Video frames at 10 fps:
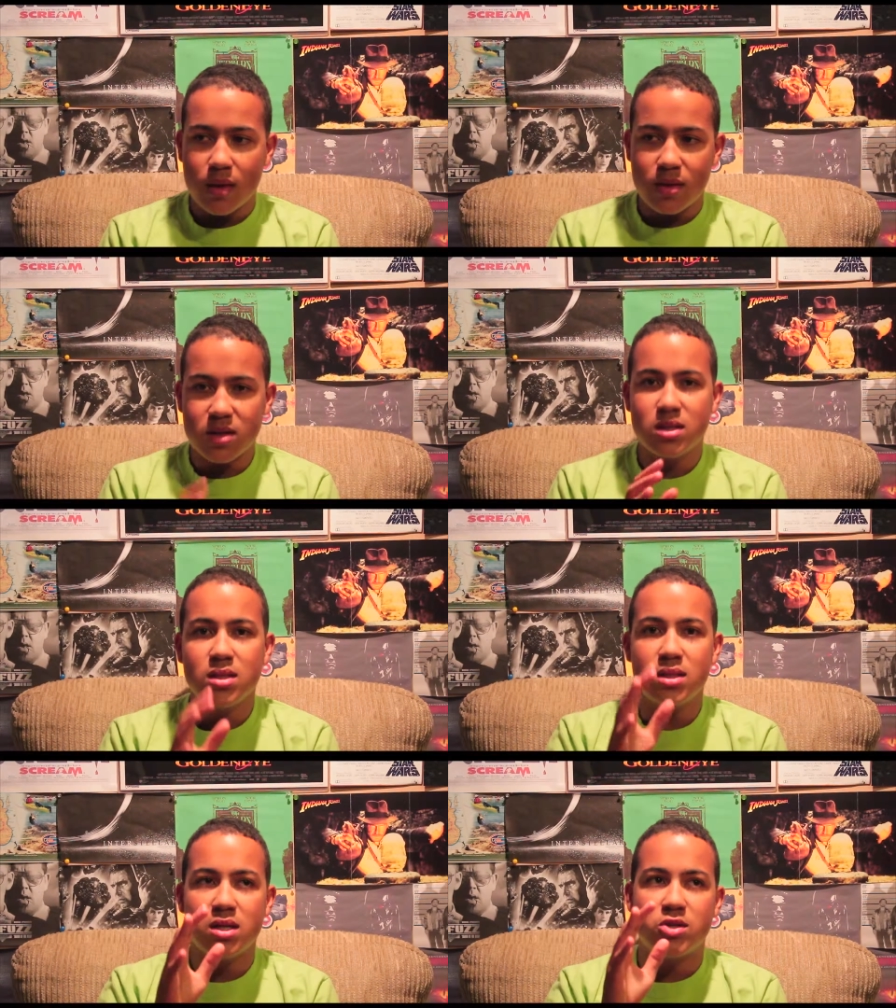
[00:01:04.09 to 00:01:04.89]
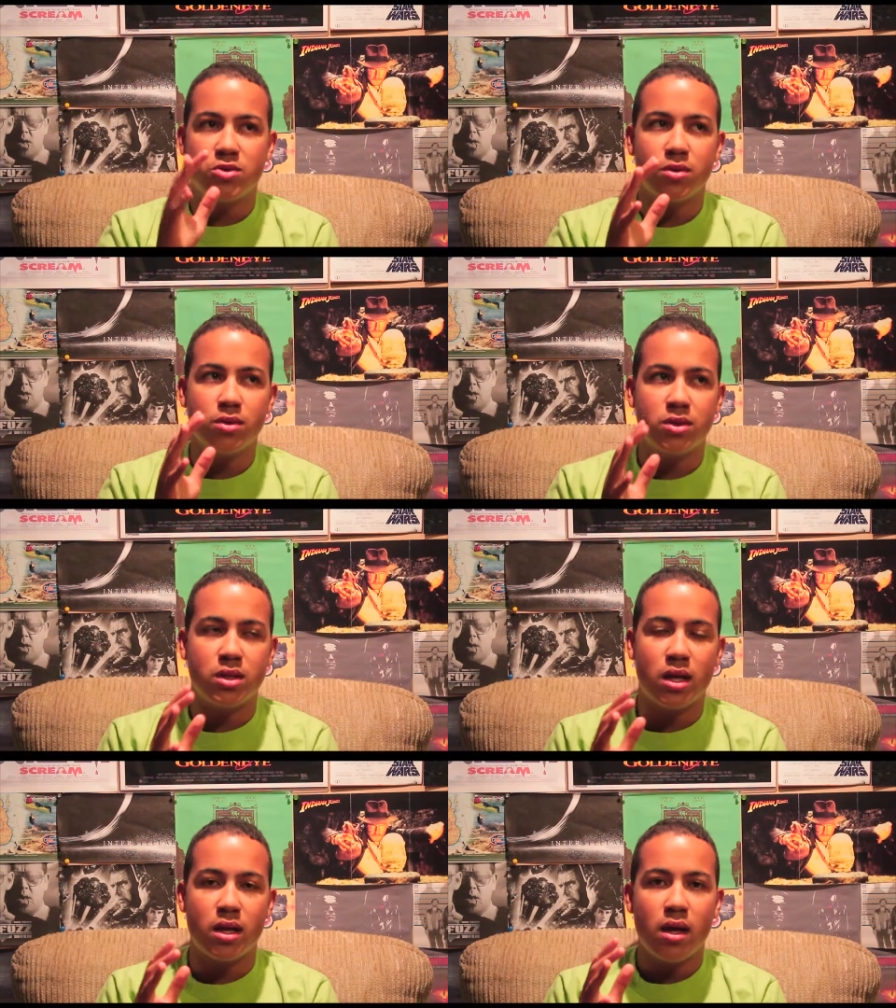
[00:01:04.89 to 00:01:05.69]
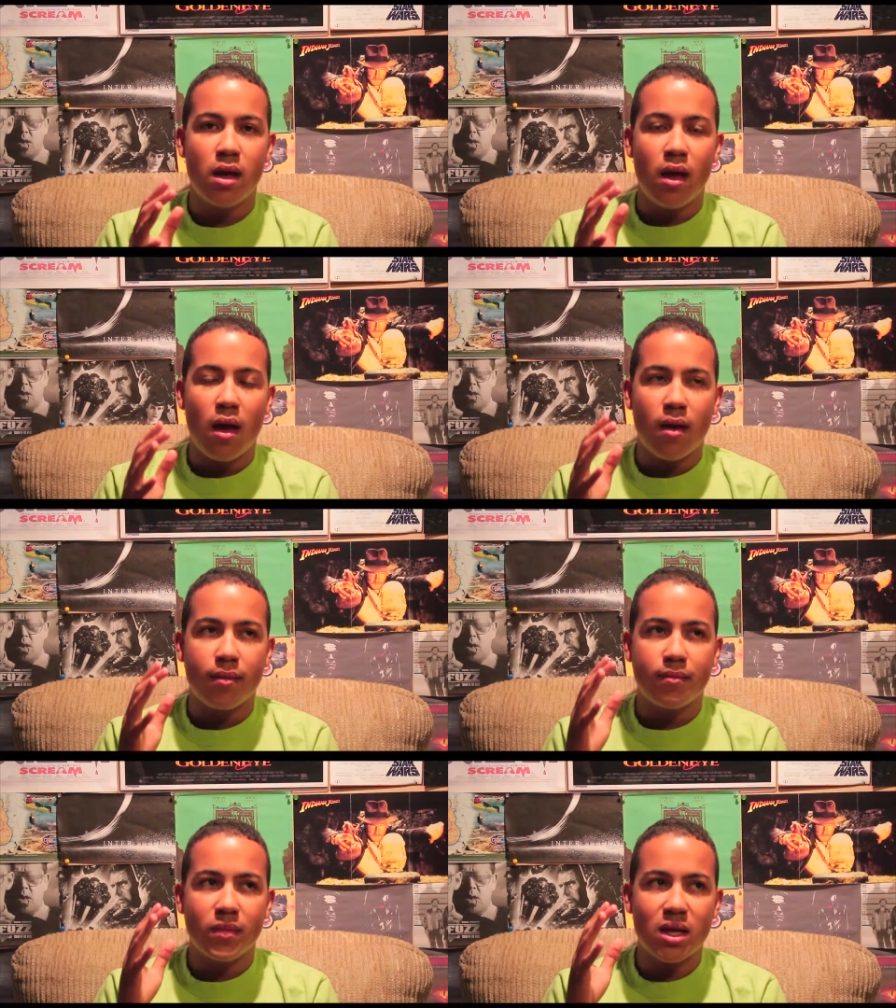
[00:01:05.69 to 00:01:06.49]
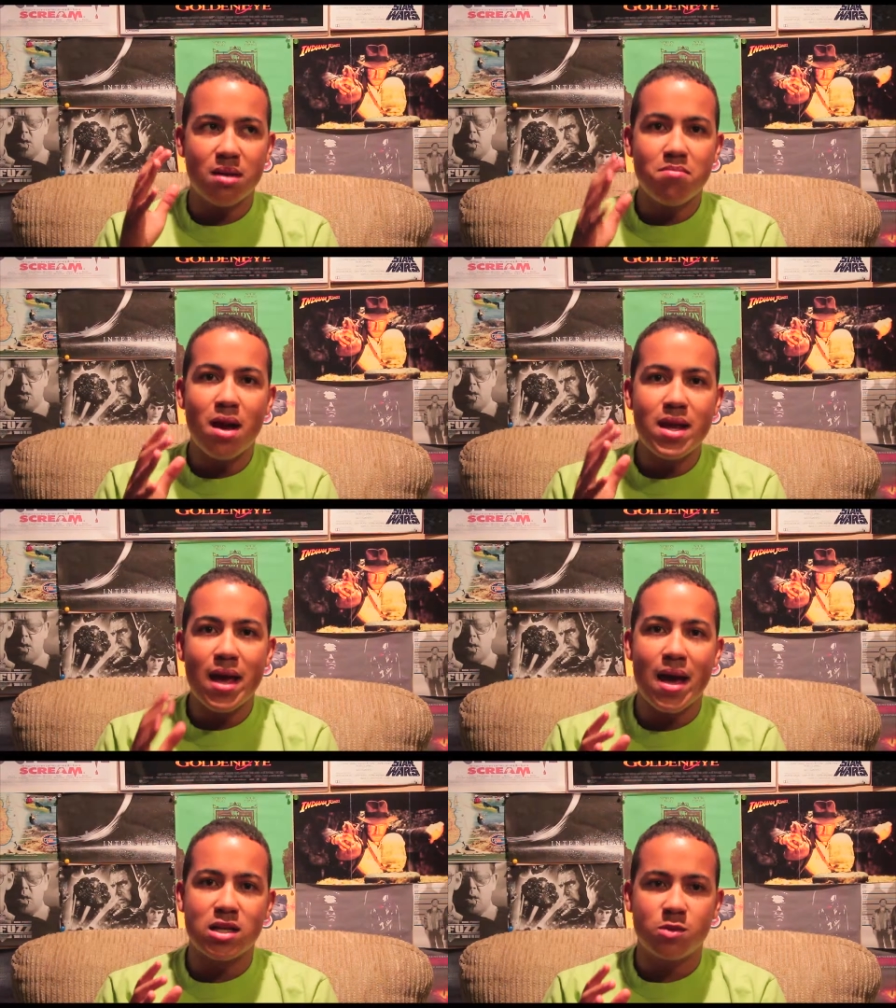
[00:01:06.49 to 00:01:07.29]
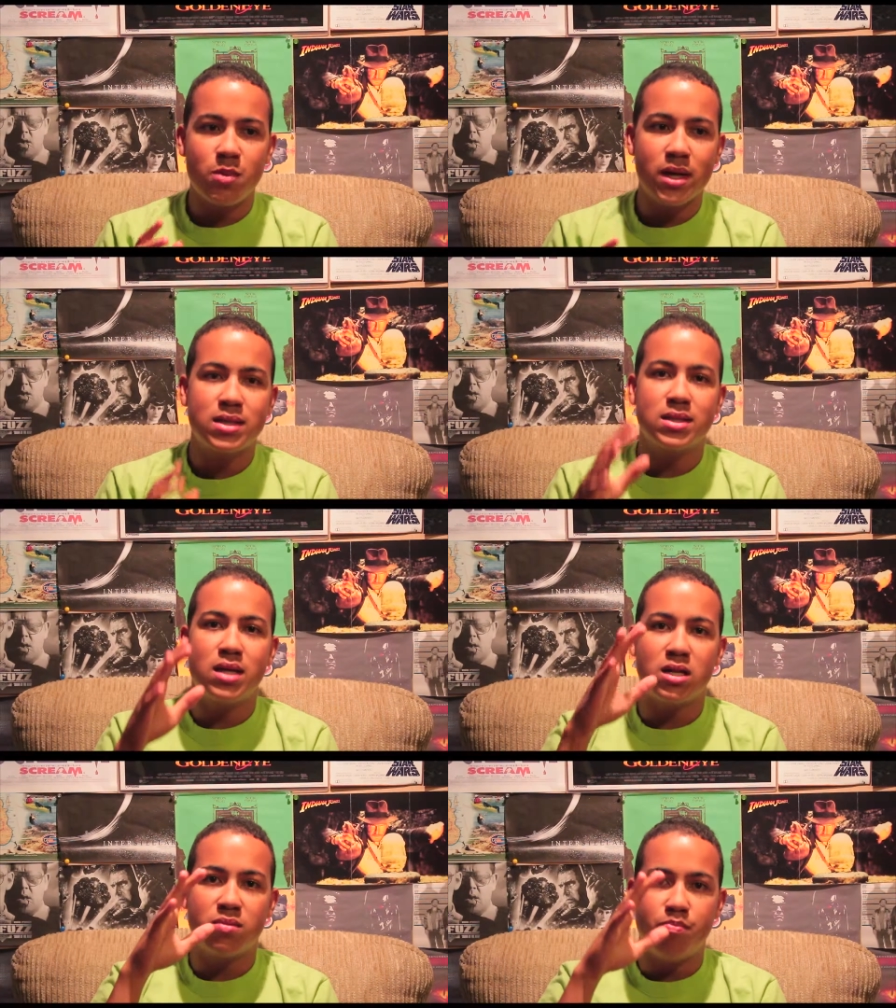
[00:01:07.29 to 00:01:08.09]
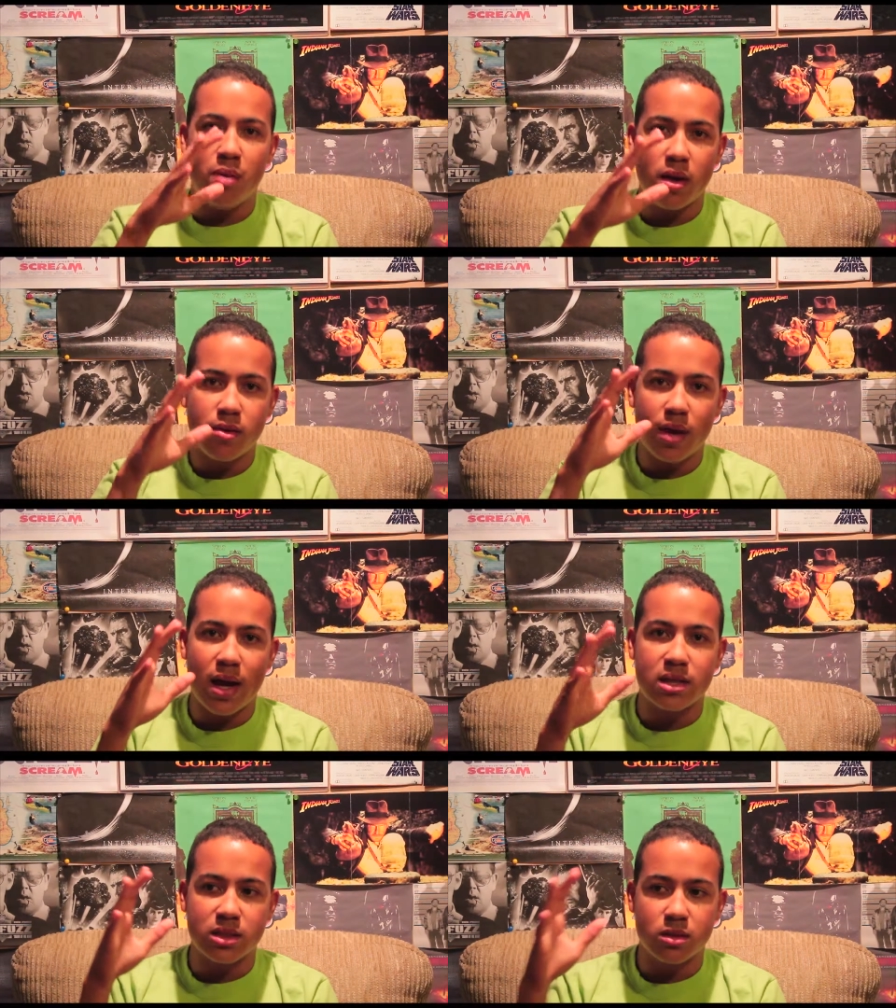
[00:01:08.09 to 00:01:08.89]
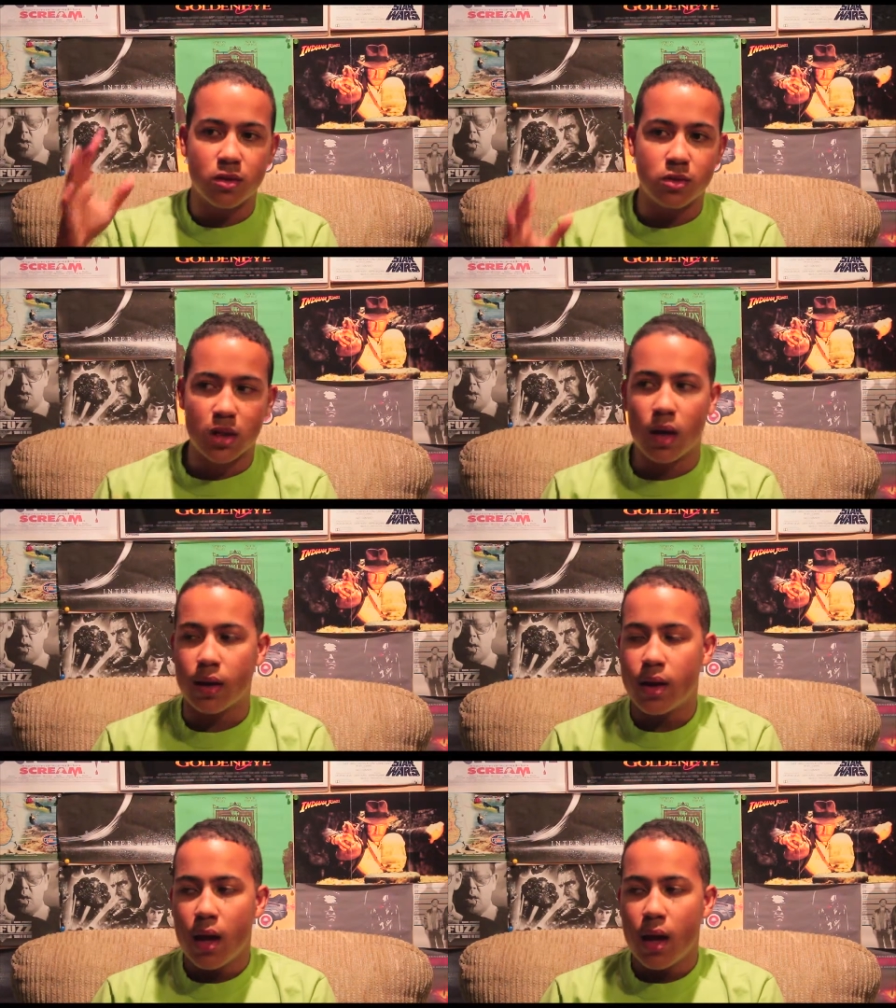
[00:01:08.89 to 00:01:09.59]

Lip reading: This is a trilogy that in many aspects gets better as it goes on.